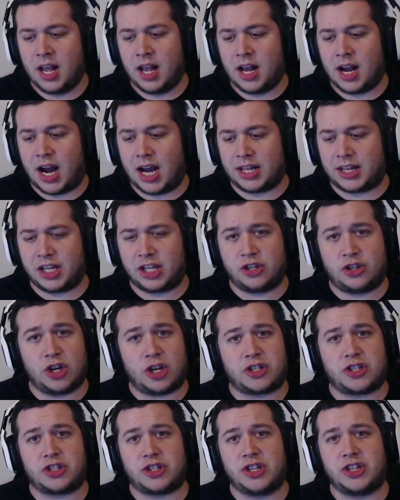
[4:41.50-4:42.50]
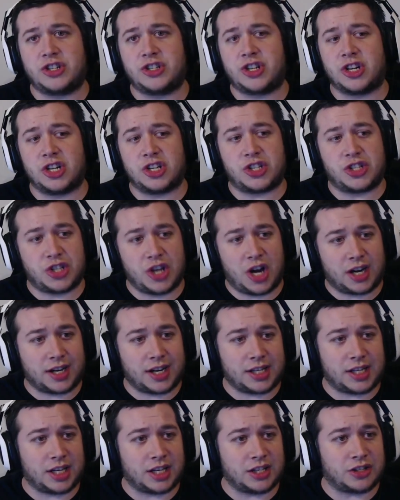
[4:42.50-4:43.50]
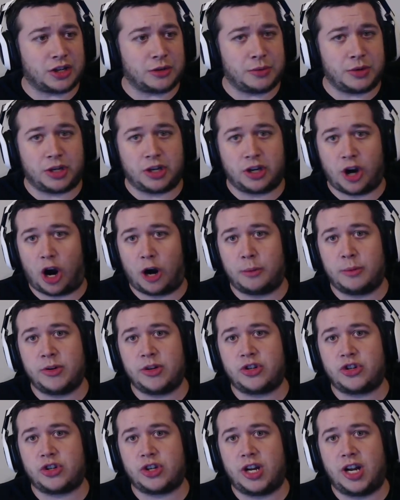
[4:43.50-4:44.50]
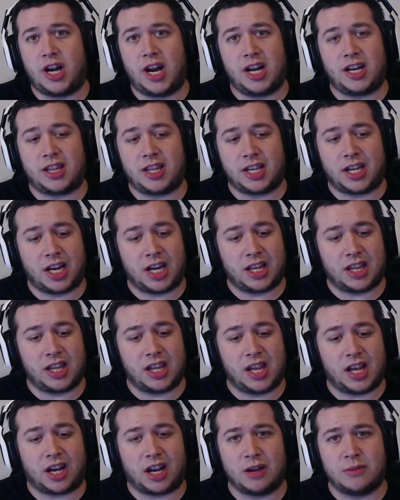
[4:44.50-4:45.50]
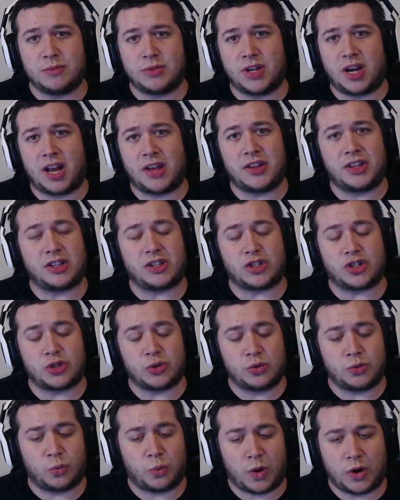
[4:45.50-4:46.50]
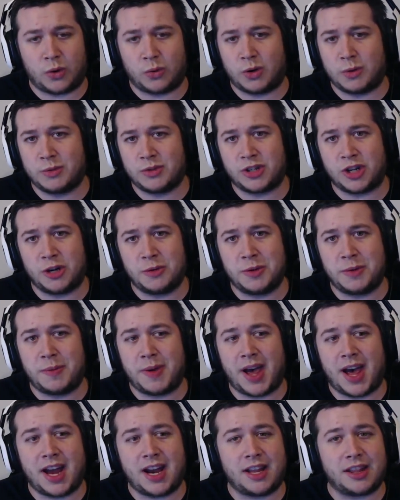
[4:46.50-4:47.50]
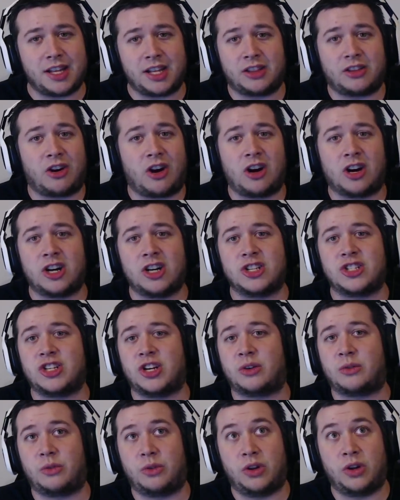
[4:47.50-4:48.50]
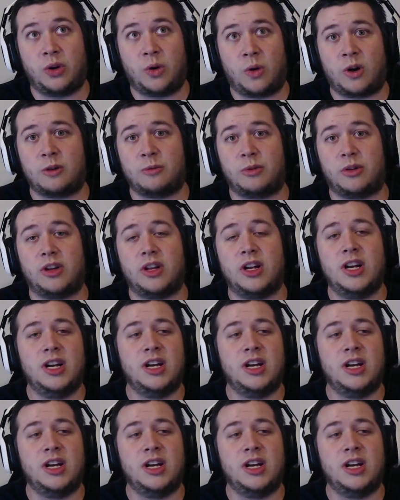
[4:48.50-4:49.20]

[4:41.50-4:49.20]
think Justice League is going to suck. I think it's going to be garbage. And I think anything that comes out, I think Wonder Woman's going to be bad. I think they're all going to suck really horrible.